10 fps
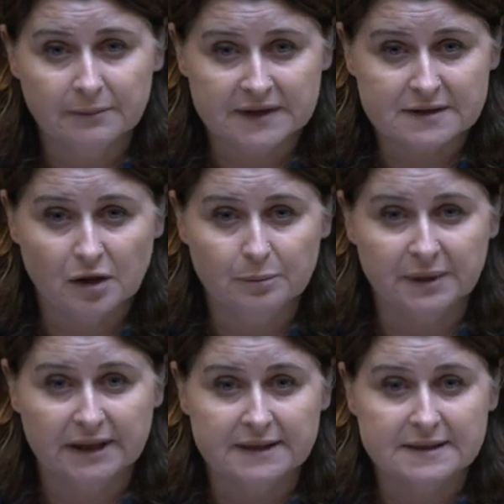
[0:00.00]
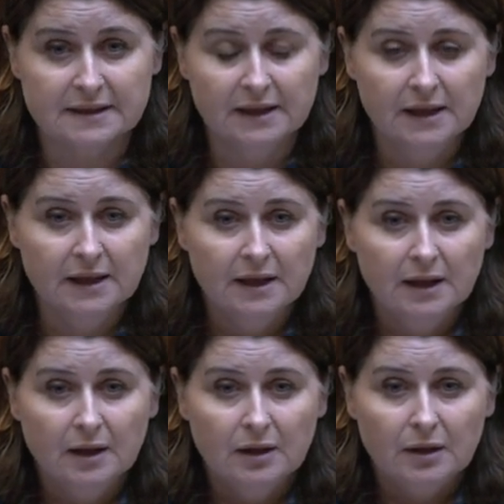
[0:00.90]
these companies
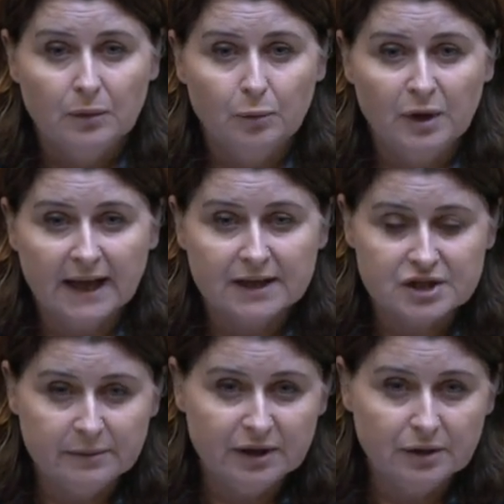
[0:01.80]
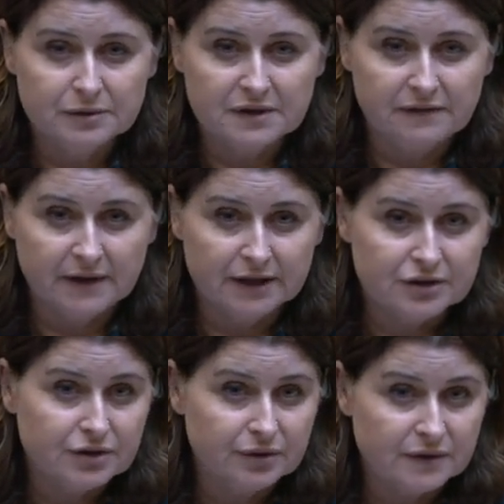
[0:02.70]
will actually be notified
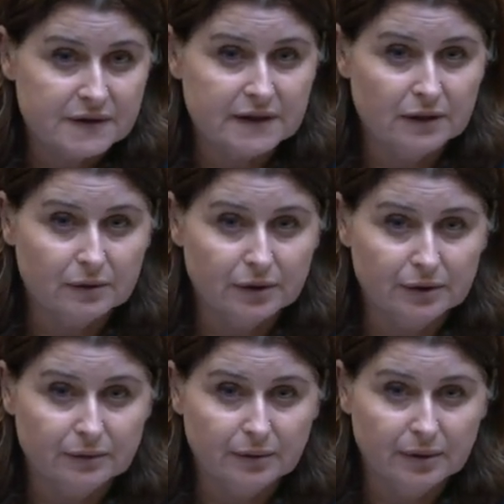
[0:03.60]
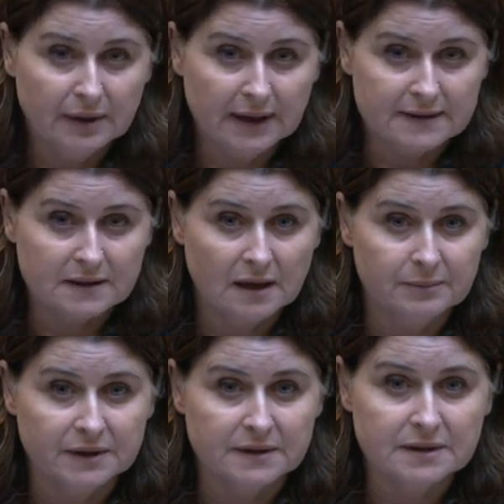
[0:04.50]
to the CRU as the
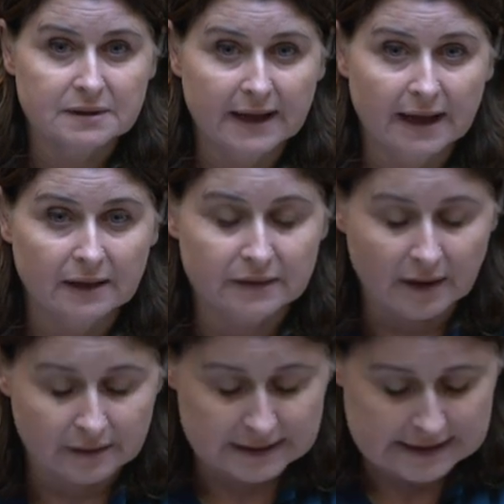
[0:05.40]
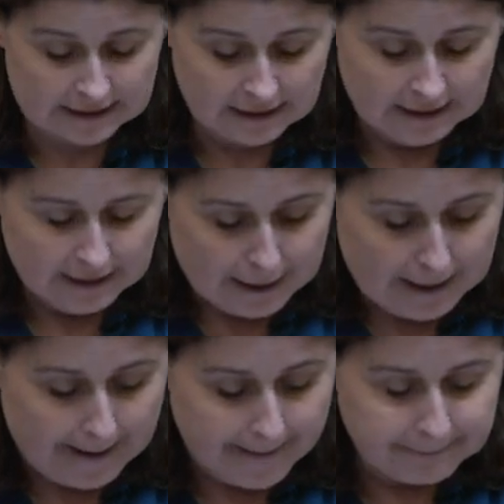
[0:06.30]
competent uh, authority.
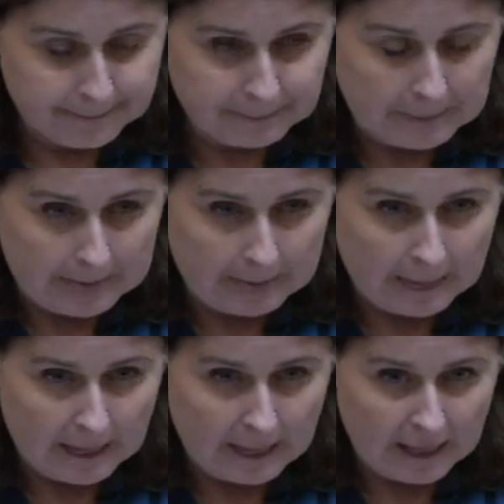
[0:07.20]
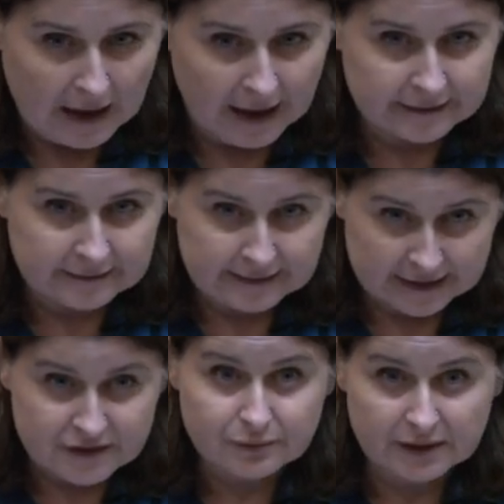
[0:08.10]
Um, I,
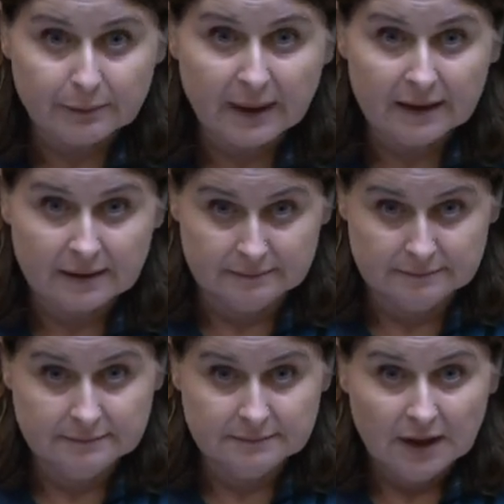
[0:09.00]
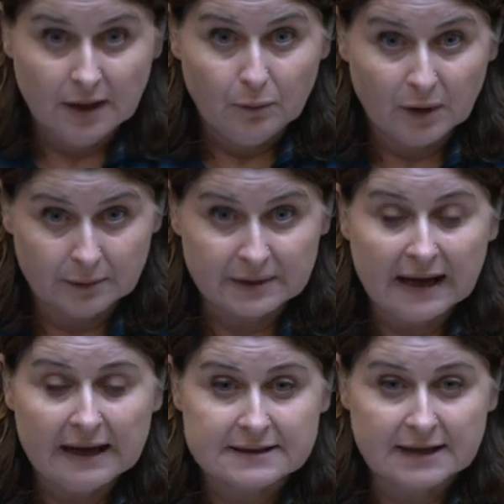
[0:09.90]
that's really welcome. What I would
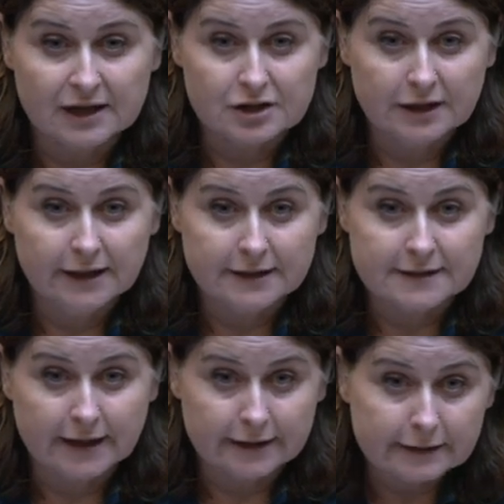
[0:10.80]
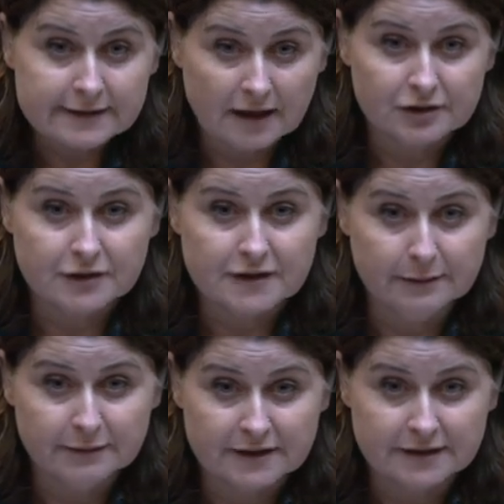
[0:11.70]
ask actually is that it is not just
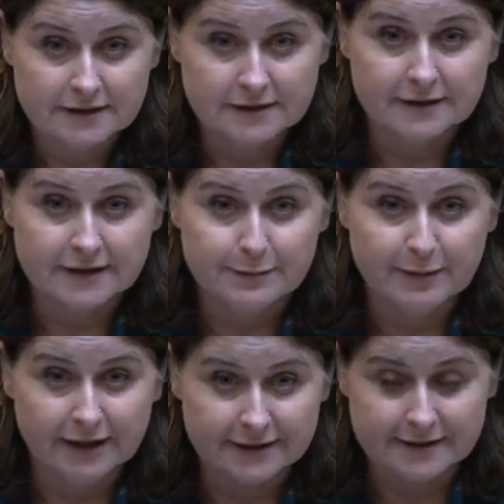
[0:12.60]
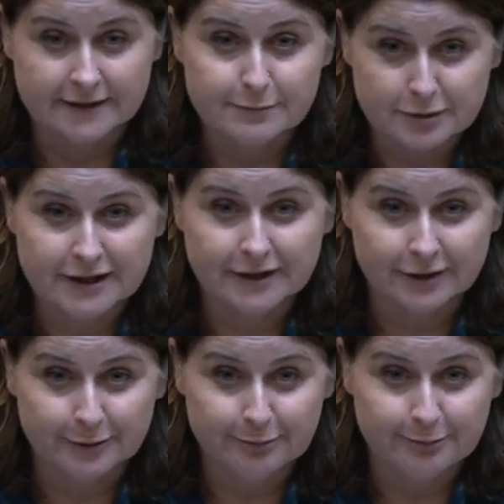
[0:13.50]
limited to this bill and to this
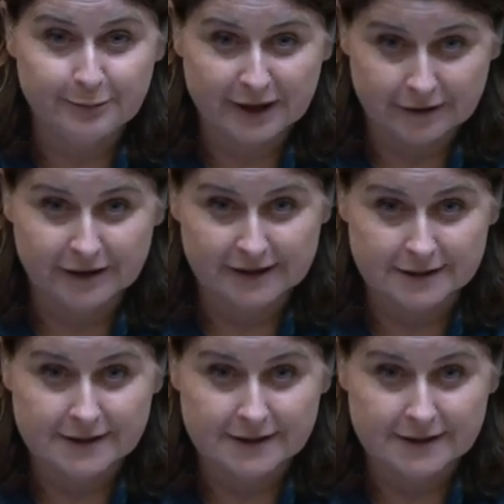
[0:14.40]
particular period in